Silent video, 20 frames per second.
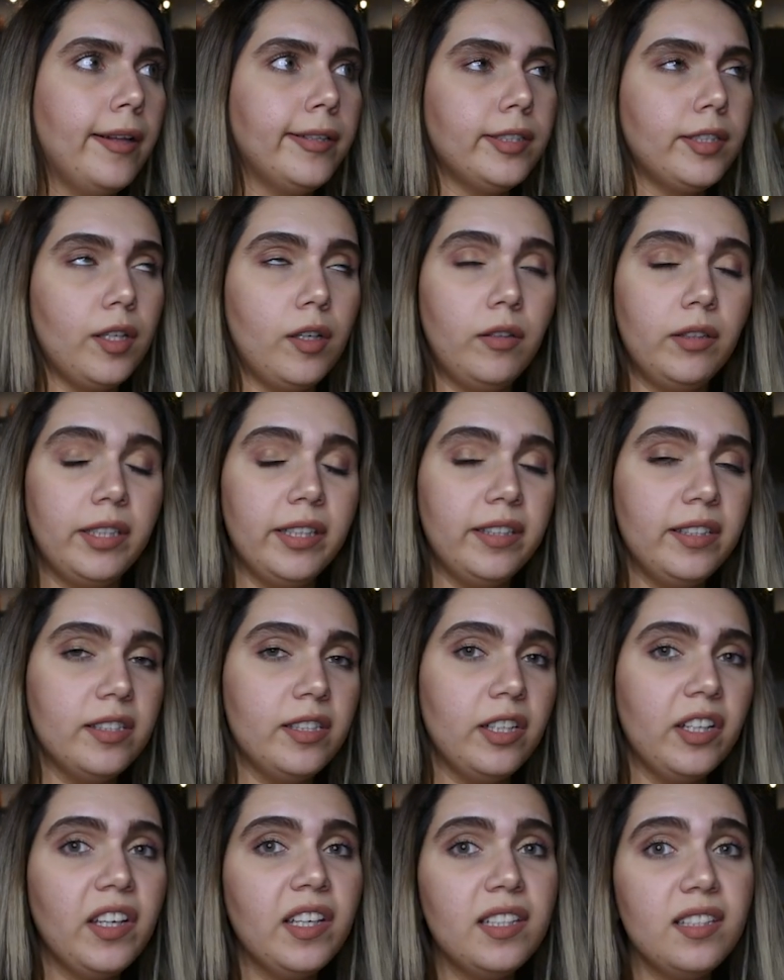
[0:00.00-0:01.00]
So let's
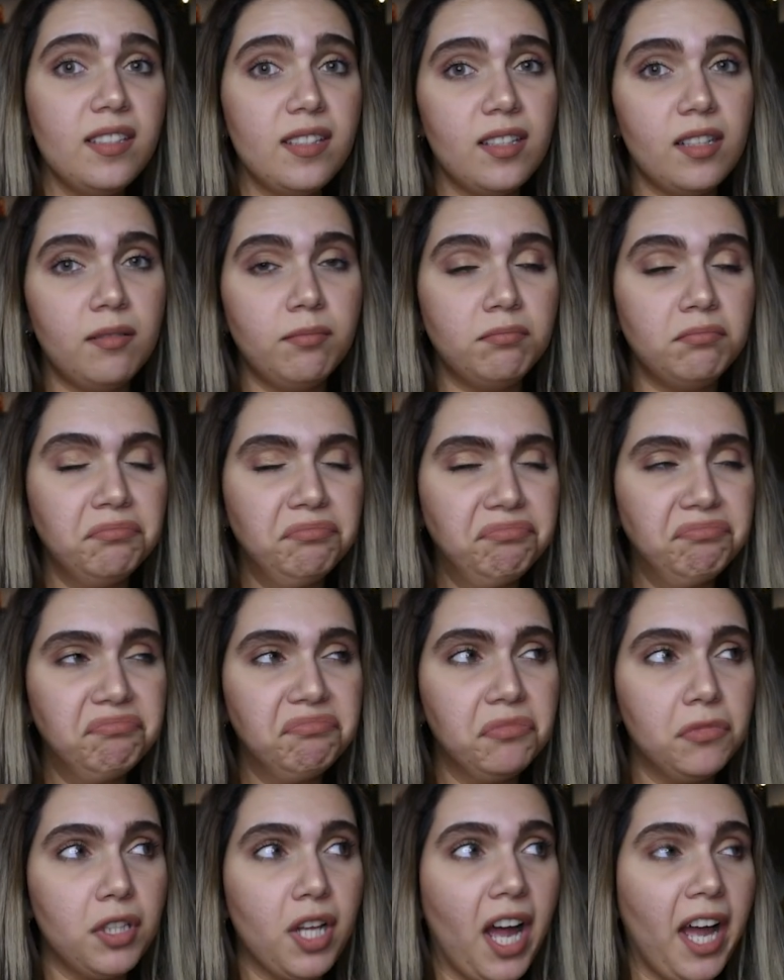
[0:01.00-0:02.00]
look at some
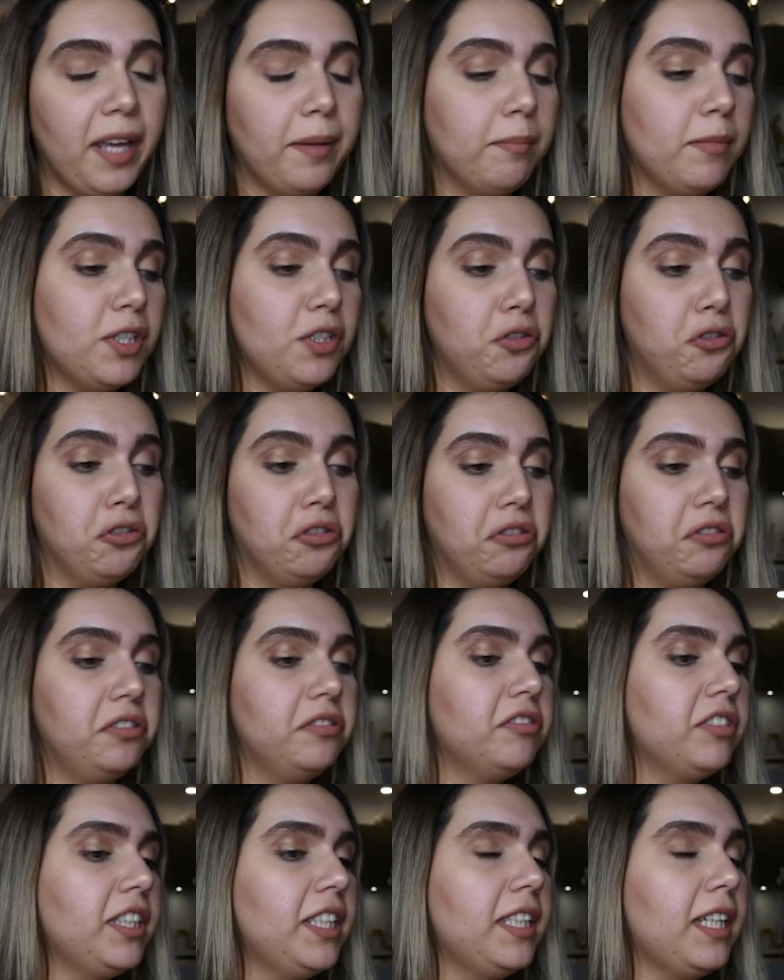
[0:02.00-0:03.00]
diamond
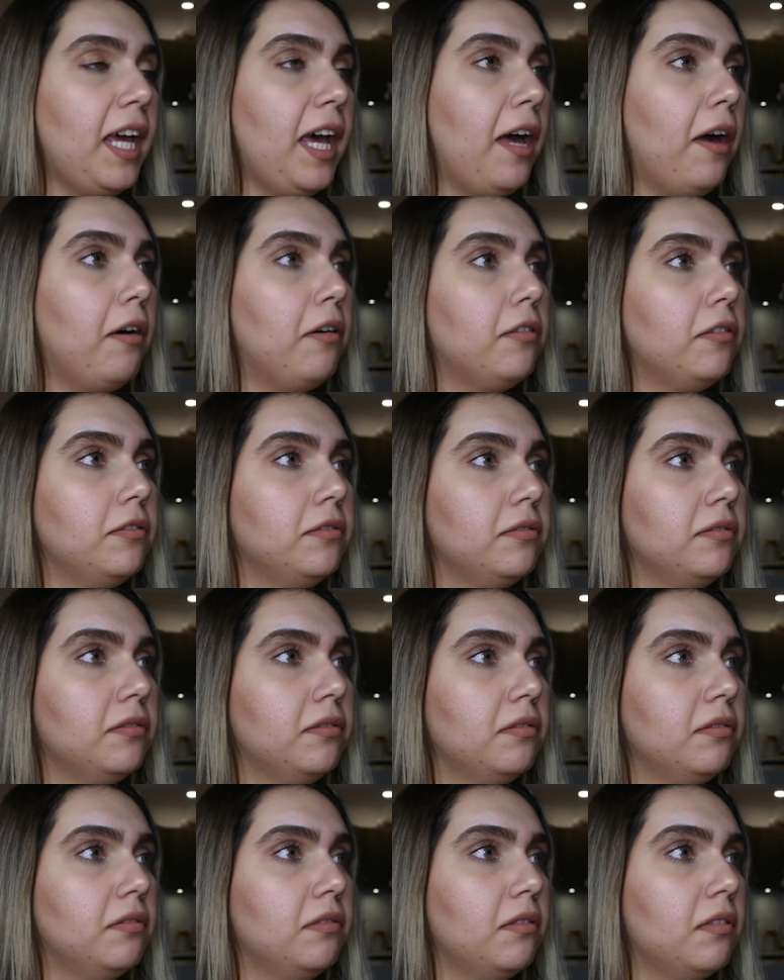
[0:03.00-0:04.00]
jewelry now.
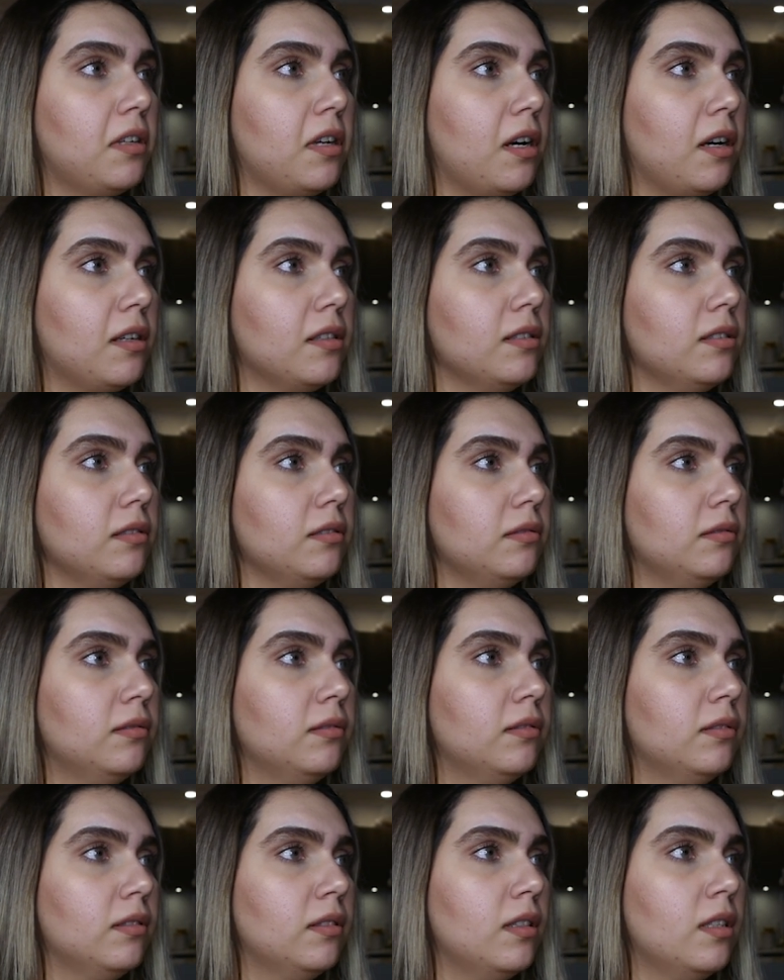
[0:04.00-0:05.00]
Huh?
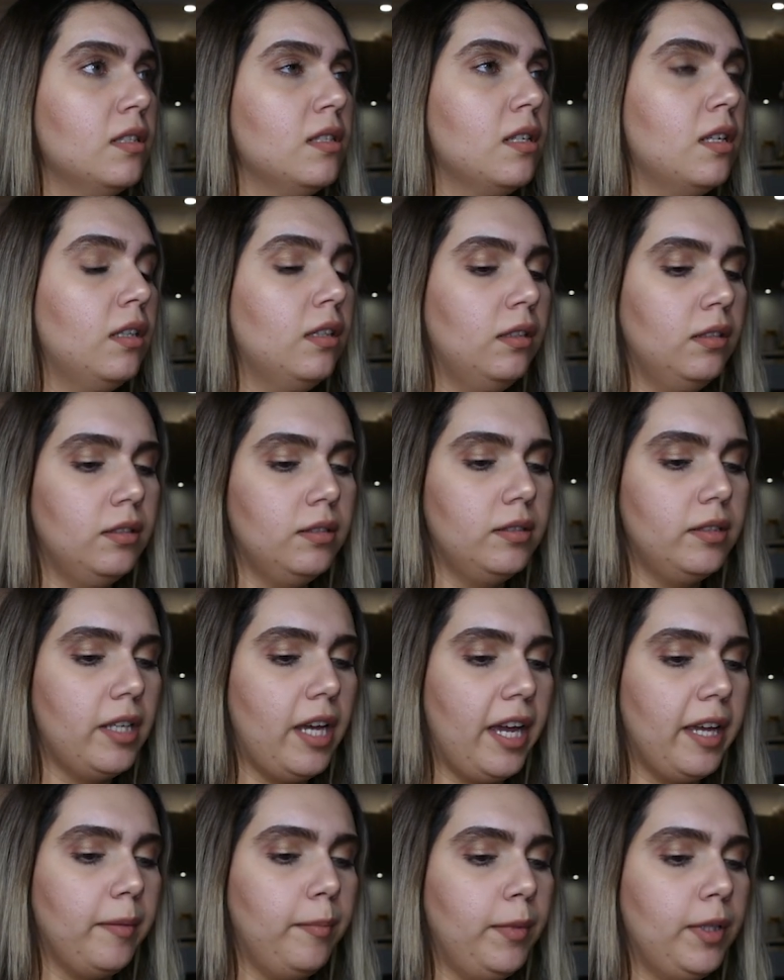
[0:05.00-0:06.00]

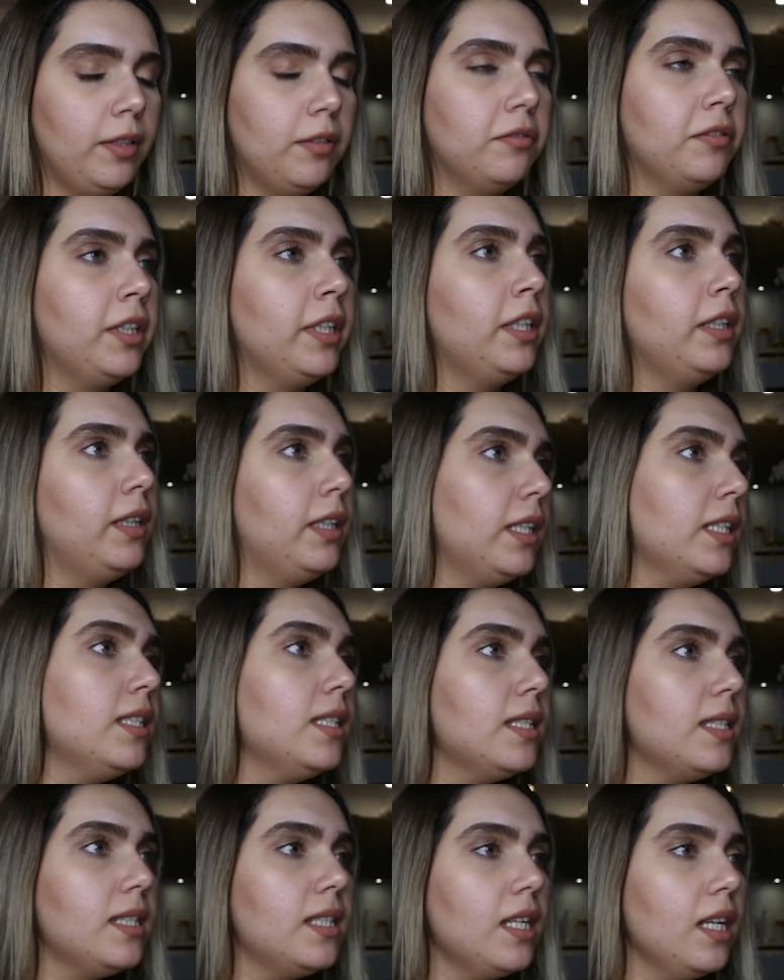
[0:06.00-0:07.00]
Diamond ring.
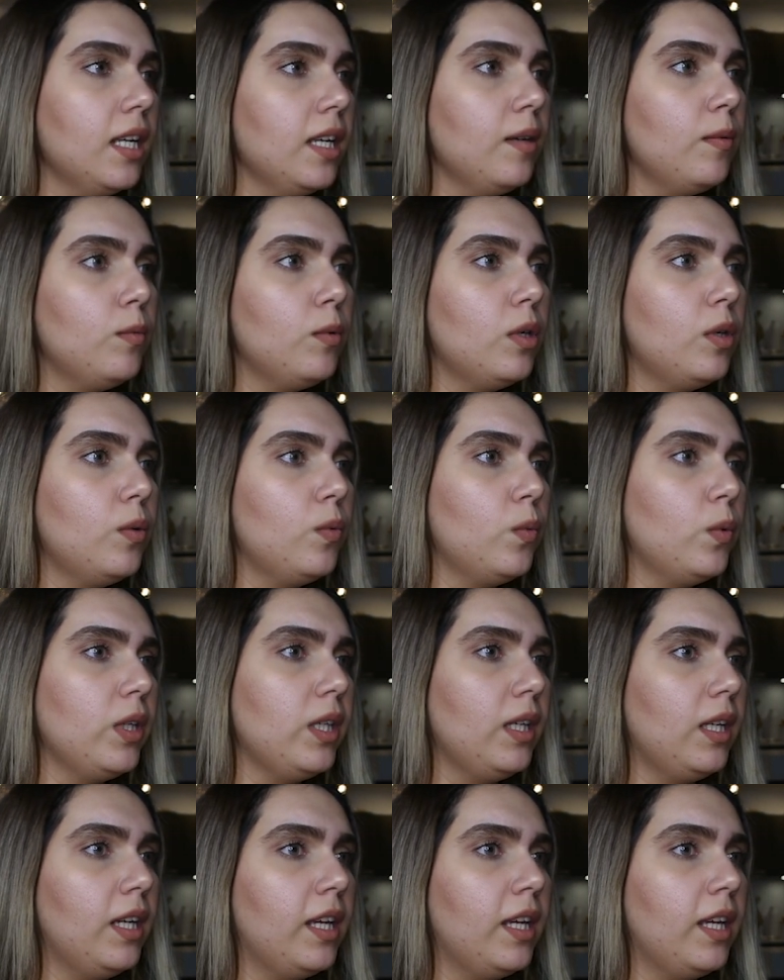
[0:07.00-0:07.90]
Let's see what we